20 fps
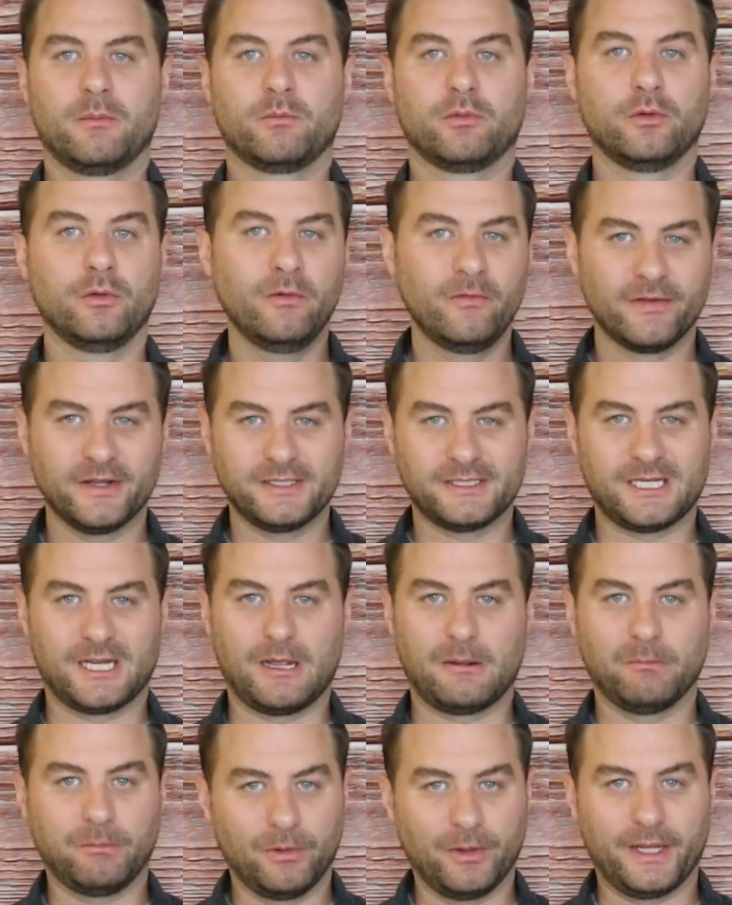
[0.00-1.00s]
proven
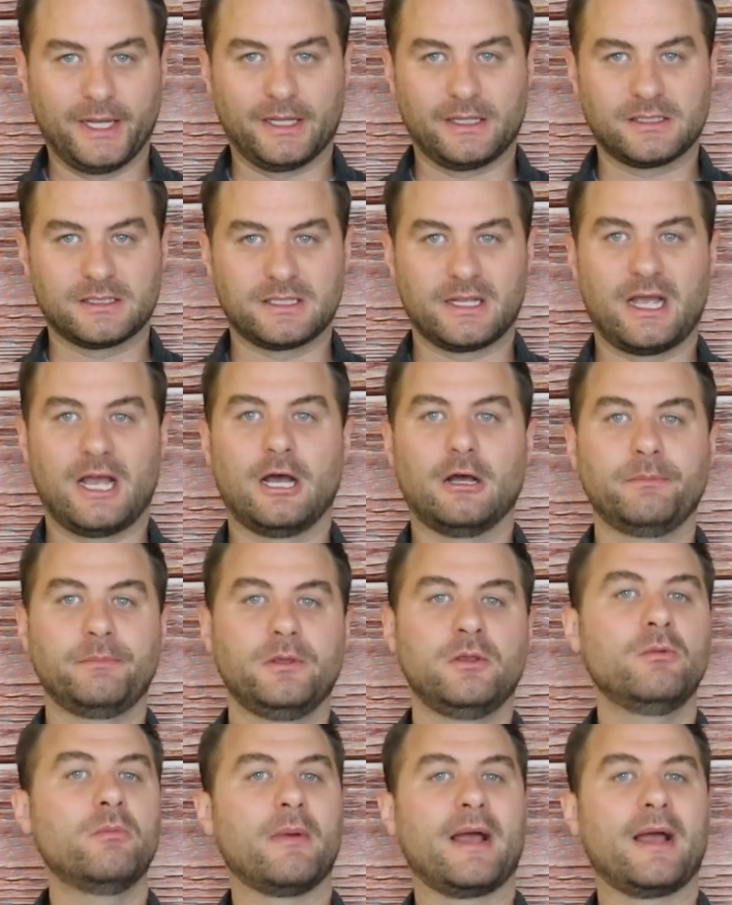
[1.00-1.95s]
templates to help you